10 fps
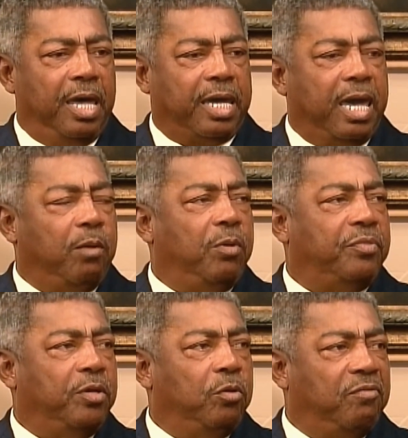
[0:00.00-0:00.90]
came with
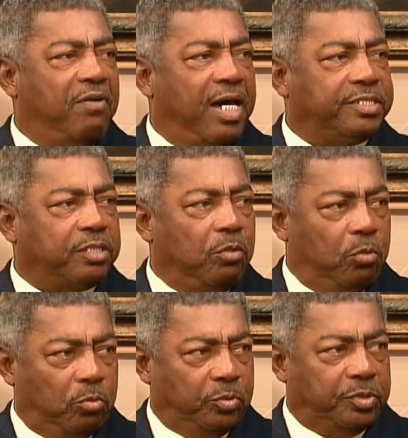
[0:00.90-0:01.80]
the unified
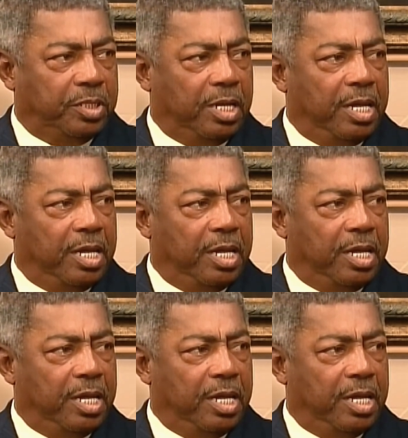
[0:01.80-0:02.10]
schools,